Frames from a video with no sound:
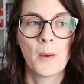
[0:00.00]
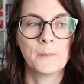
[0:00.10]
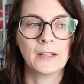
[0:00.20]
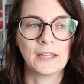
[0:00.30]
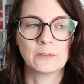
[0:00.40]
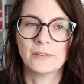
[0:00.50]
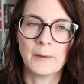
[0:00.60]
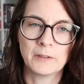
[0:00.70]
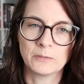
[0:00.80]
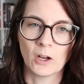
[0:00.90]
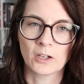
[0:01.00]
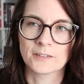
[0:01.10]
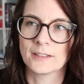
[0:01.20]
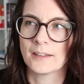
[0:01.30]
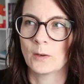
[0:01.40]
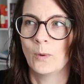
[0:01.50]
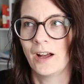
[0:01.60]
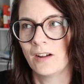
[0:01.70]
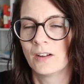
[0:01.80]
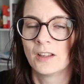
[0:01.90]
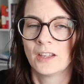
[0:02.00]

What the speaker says: But like family vloggers, it's like, well,